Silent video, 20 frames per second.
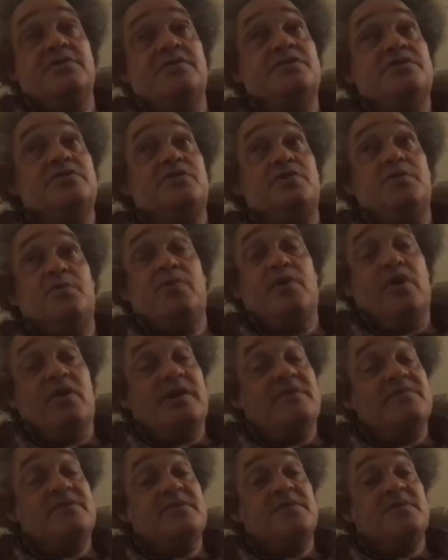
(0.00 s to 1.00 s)
they want to
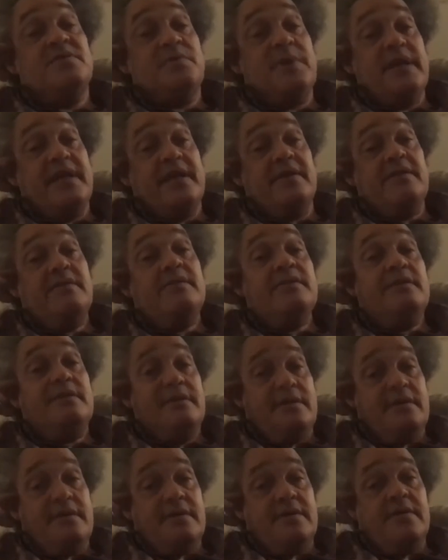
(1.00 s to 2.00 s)
try and experience
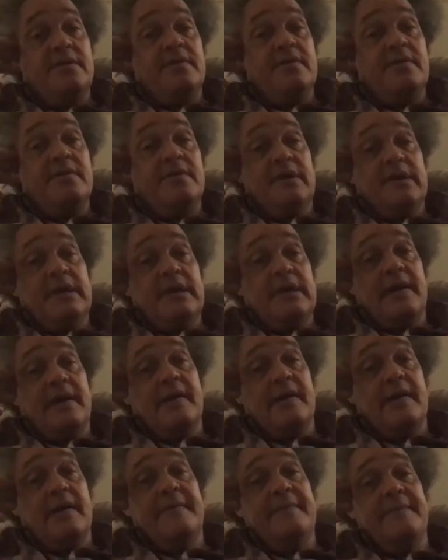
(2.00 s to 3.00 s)
that. I've only
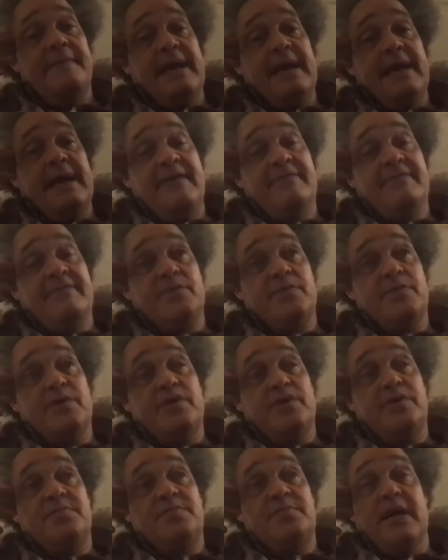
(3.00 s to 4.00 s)
had a few students who
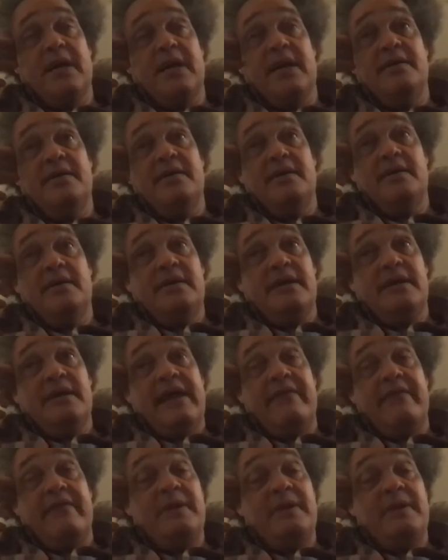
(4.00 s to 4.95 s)
do programs in Sweden